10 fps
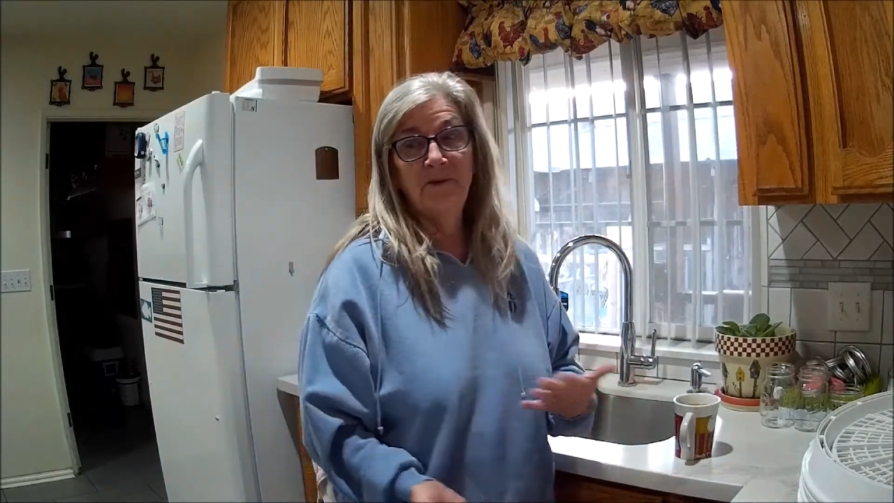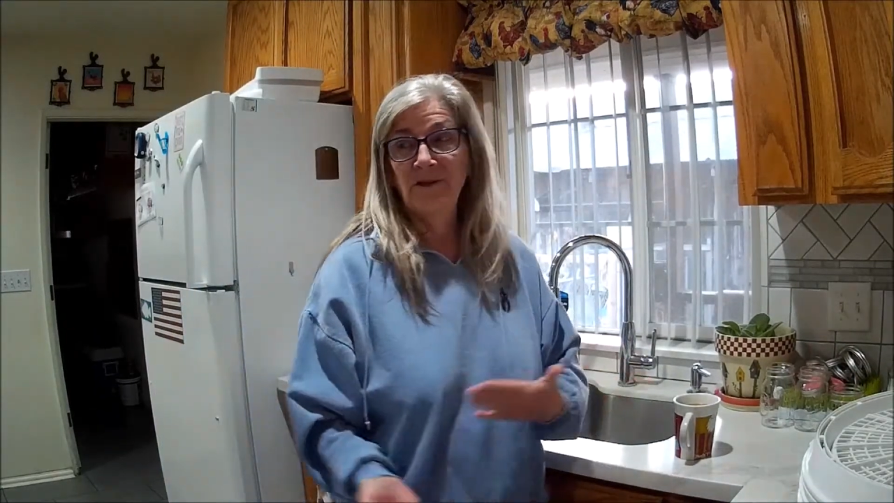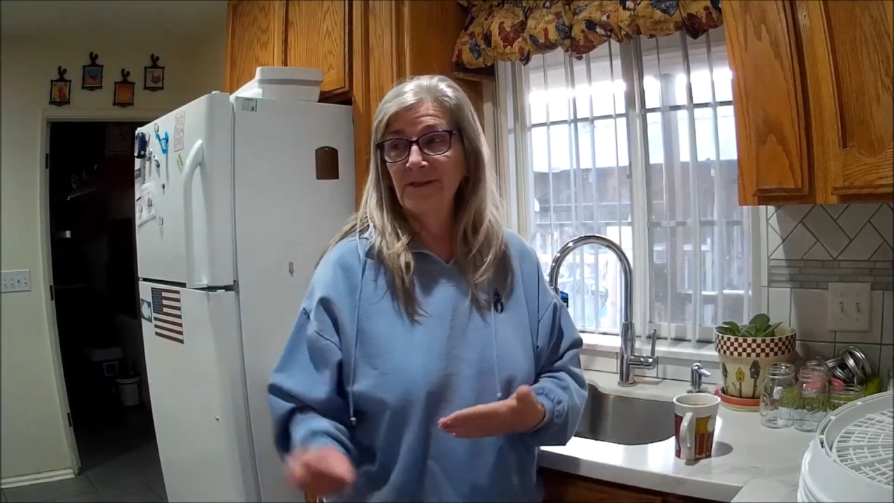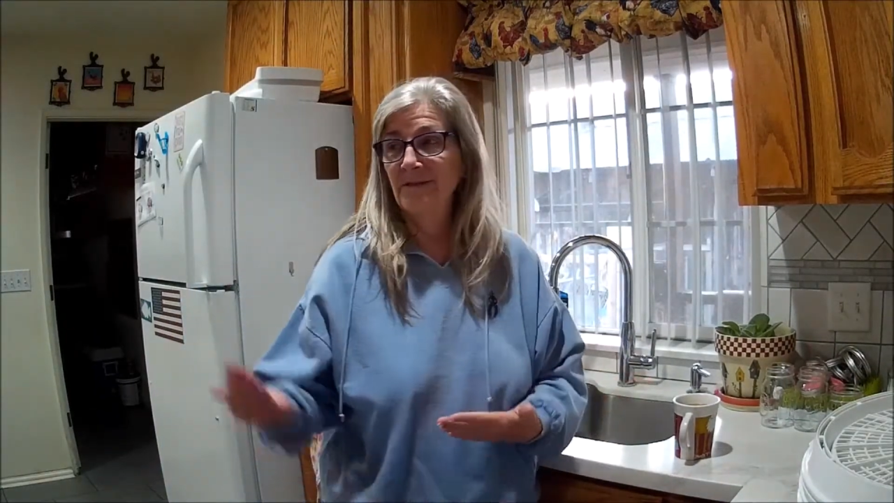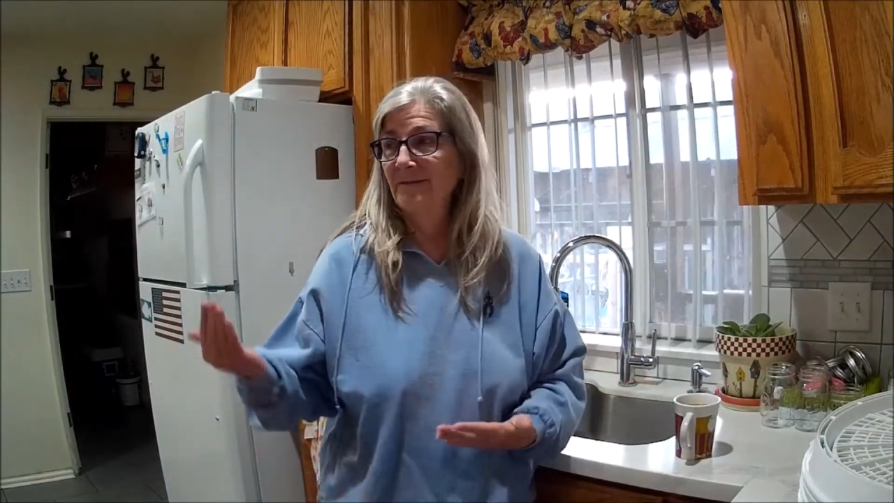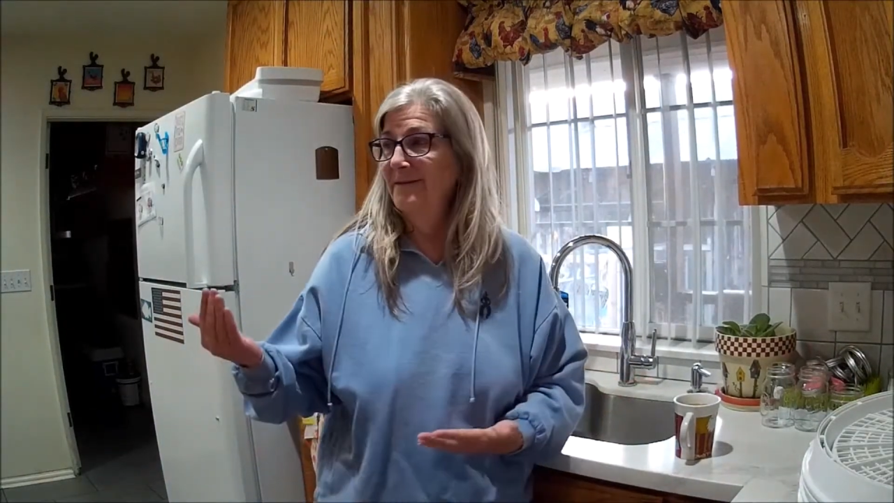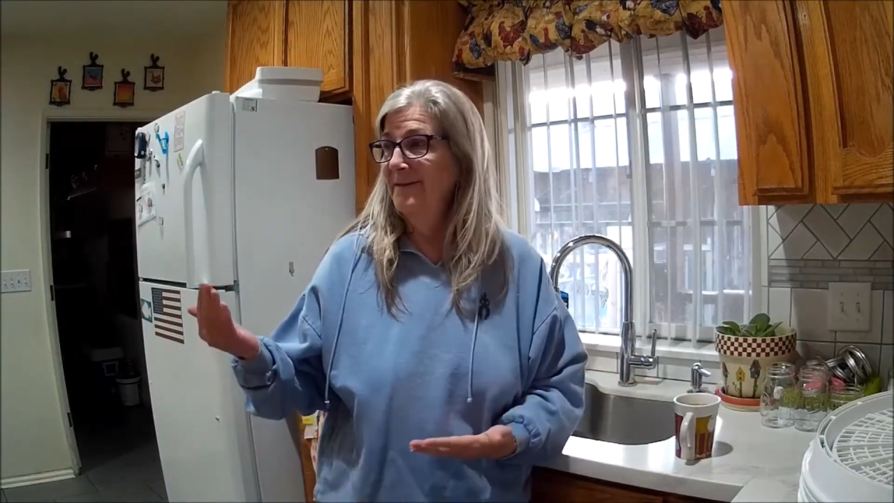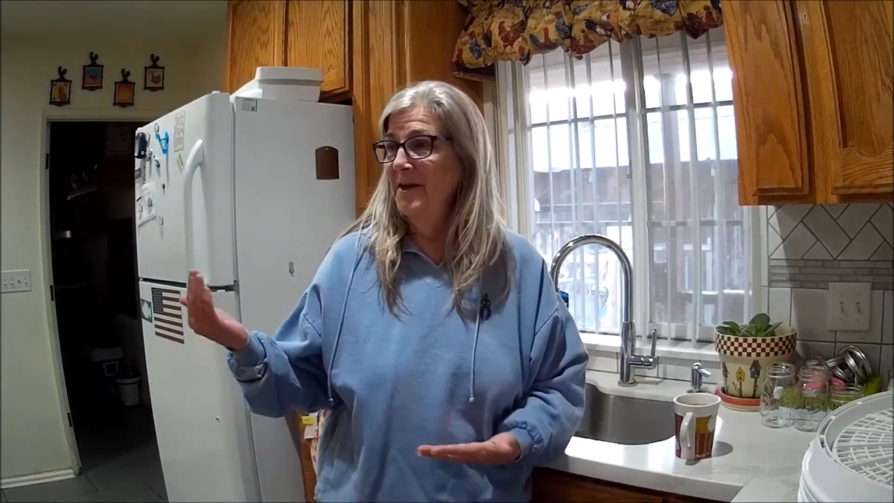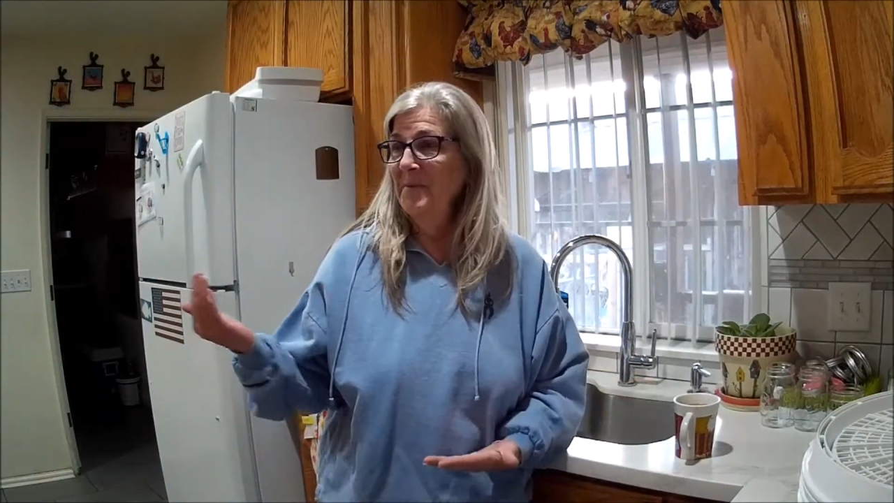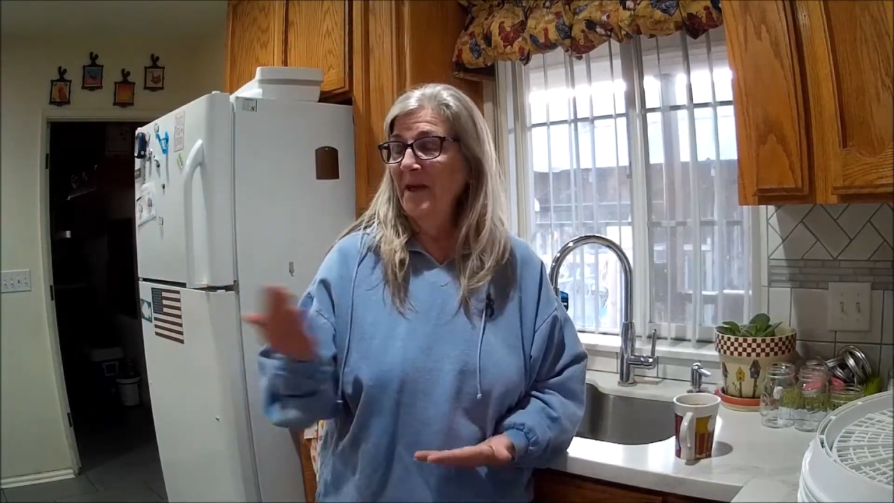just
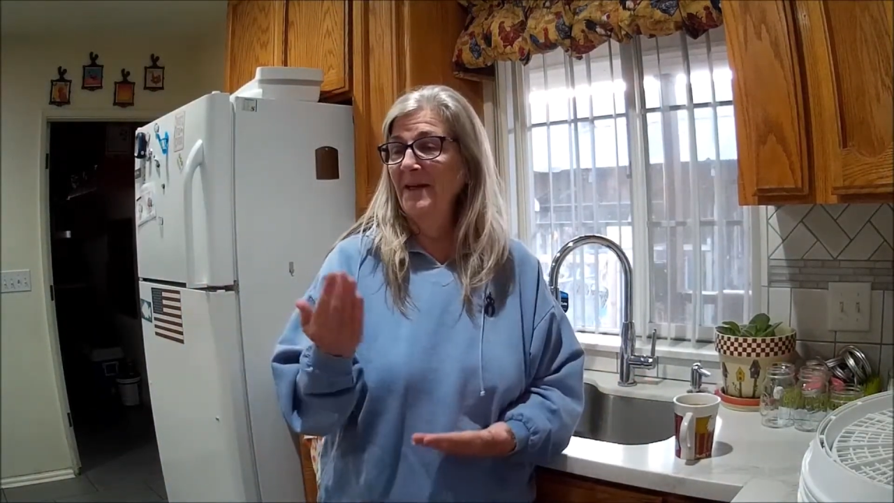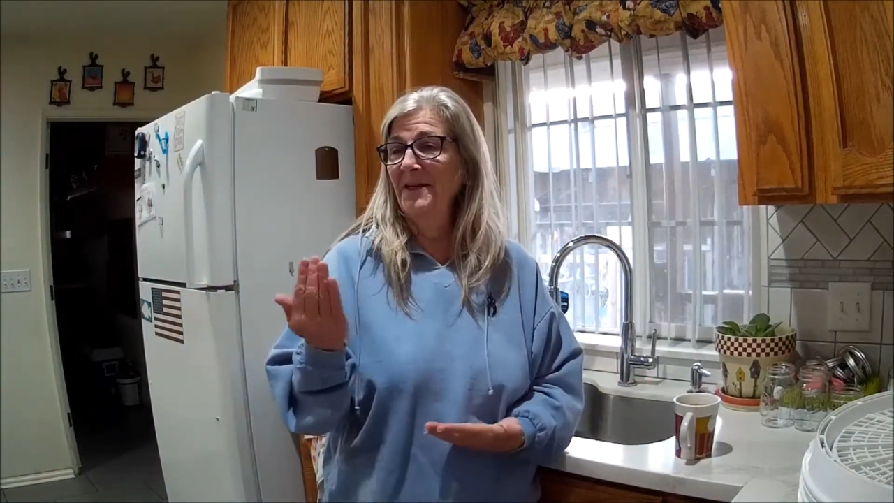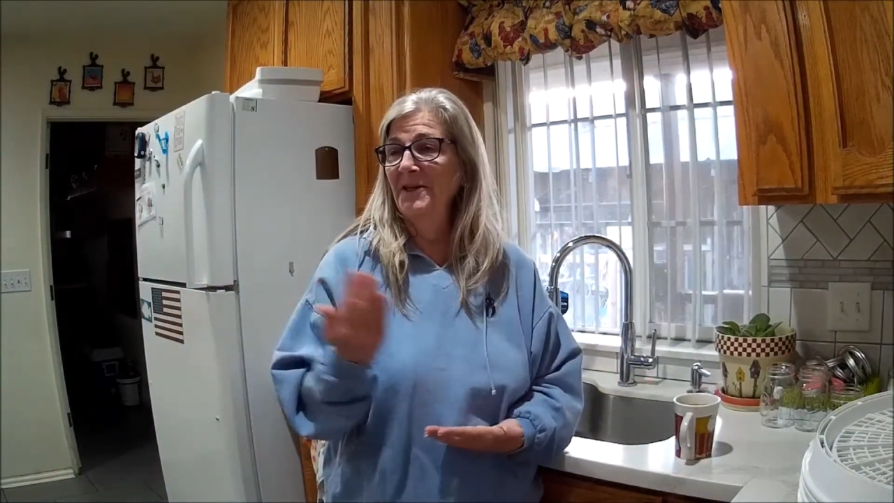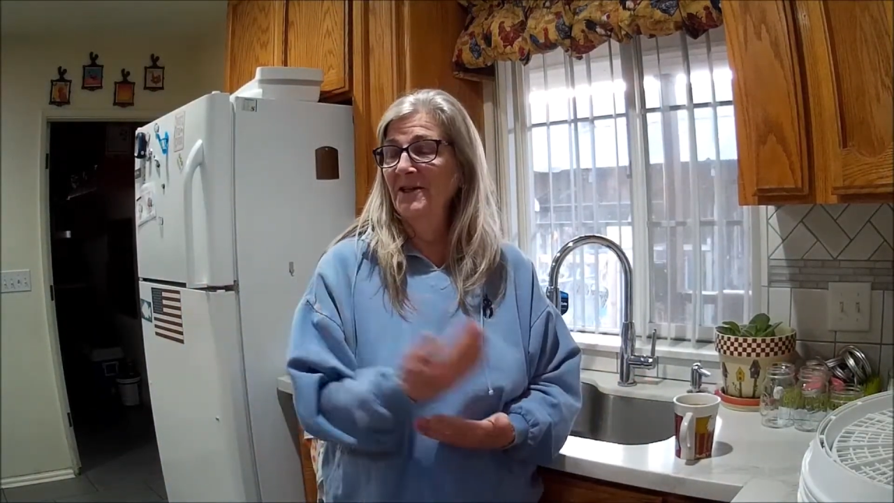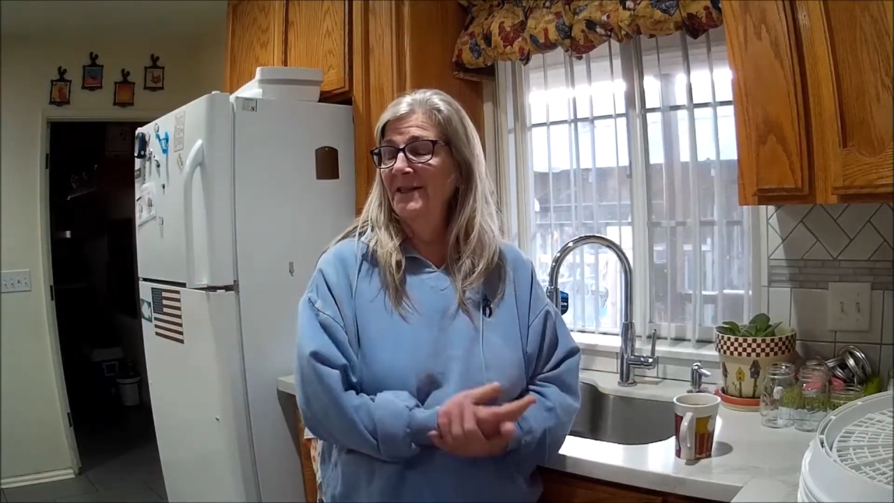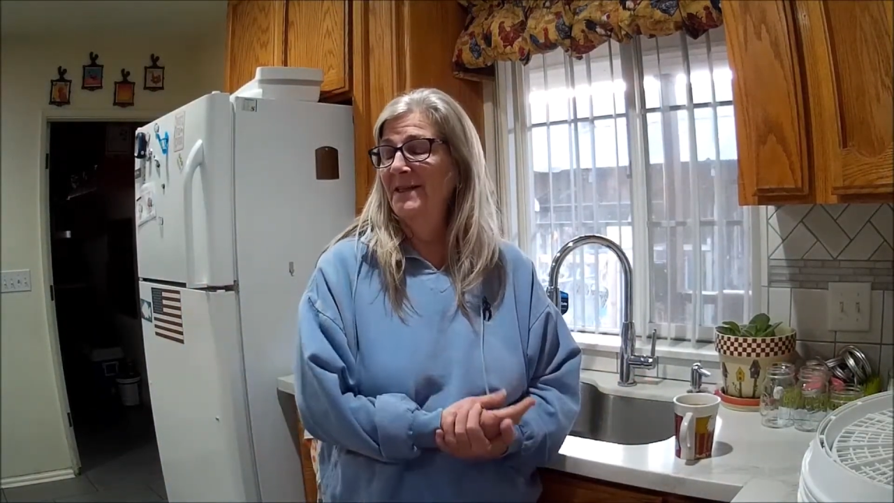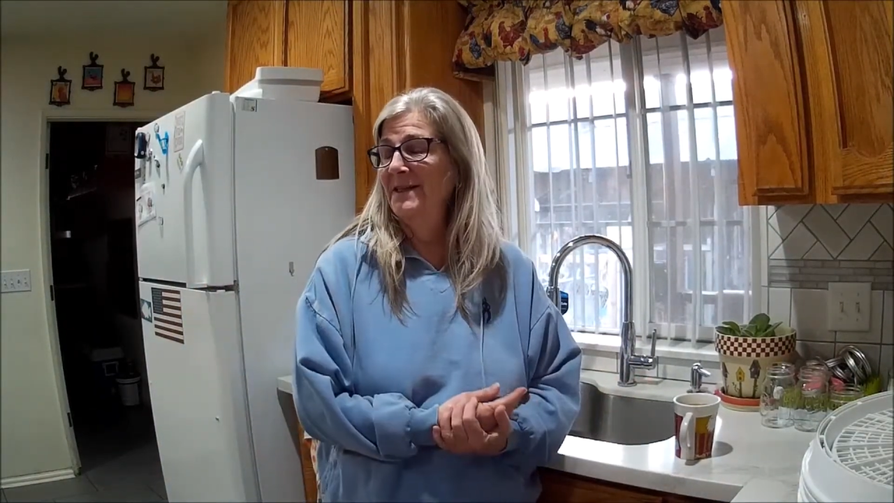come out here and